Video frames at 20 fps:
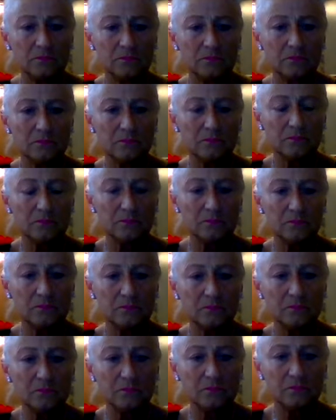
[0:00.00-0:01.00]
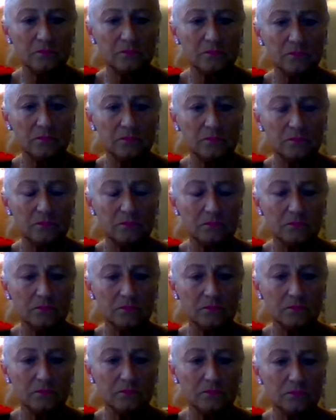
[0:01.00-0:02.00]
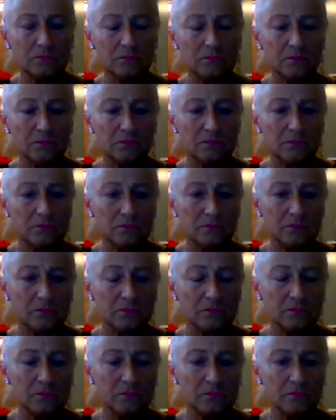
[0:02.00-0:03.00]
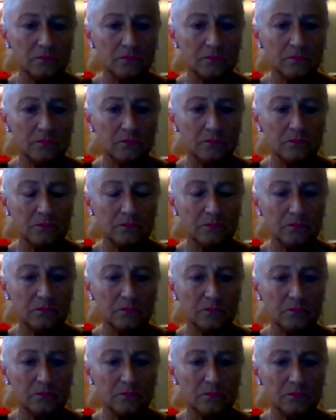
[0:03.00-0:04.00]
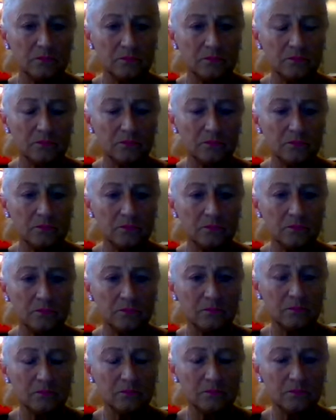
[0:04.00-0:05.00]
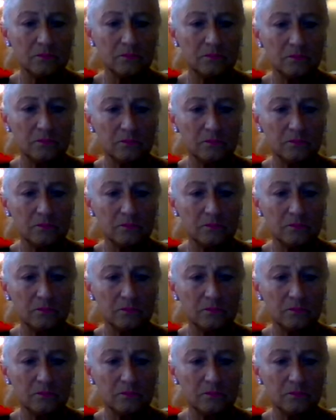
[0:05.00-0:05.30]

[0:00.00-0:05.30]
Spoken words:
[no speech]